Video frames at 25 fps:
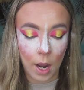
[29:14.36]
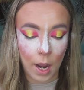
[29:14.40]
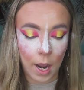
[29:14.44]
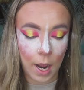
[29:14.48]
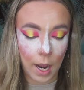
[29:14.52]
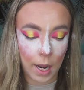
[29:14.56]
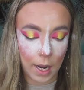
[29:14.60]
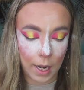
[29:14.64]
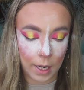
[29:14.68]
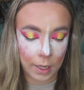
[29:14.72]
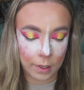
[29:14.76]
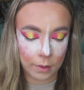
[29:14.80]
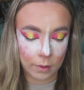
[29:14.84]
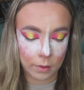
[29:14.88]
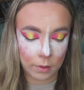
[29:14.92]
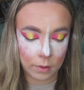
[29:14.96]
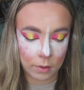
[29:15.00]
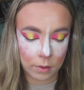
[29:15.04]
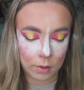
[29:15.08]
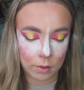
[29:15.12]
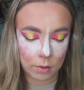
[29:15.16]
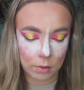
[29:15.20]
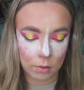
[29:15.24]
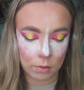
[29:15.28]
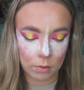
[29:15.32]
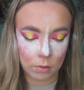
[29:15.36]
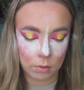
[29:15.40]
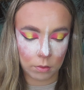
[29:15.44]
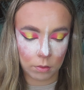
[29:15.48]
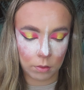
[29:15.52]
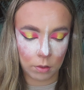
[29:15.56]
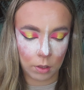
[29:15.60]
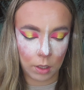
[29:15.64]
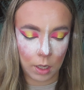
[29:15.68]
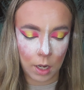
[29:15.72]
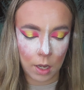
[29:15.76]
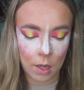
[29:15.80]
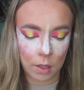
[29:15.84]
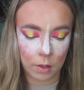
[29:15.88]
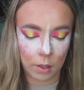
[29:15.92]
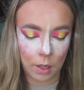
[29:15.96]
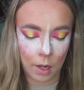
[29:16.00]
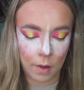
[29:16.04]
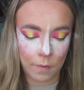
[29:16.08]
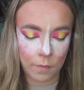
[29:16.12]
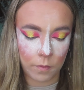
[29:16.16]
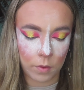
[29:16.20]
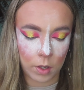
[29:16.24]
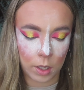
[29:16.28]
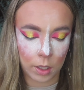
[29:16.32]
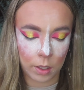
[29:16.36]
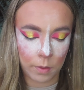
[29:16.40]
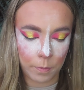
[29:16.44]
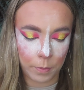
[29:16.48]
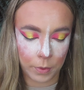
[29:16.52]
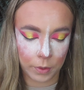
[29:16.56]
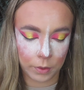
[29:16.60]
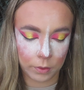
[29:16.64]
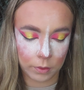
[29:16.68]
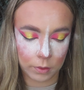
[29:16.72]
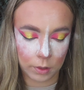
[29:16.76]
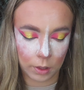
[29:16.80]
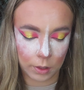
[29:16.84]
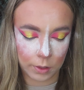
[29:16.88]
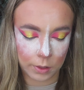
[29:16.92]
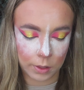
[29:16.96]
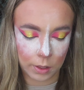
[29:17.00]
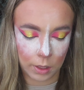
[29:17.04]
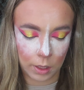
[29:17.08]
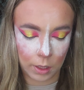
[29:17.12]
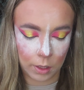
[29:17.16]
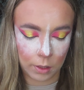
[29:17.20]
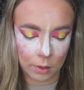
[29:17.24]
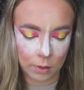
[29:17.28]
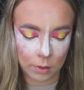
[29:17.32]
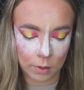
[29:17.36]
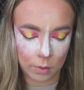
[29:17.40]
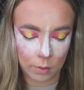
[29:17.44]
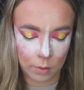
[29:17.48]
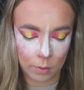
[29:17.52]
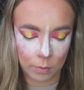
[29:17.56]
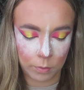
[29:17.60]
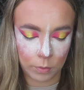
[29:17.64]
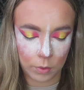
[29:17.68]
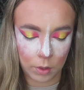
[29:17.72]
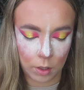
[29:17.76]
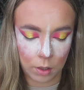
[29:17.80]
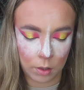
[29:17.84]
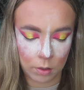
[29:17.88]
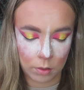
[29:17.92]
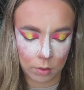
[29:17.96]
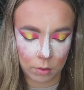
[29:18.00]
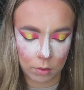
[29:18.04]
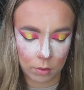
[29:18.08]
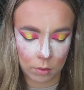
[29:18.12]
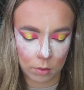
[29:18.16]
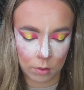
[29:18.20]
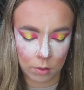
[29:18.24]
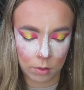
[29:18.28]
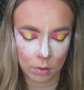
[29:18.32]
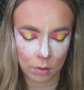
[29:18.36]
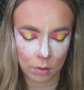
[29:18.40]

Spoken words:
and yeah, they have really good ones actually. So I'm just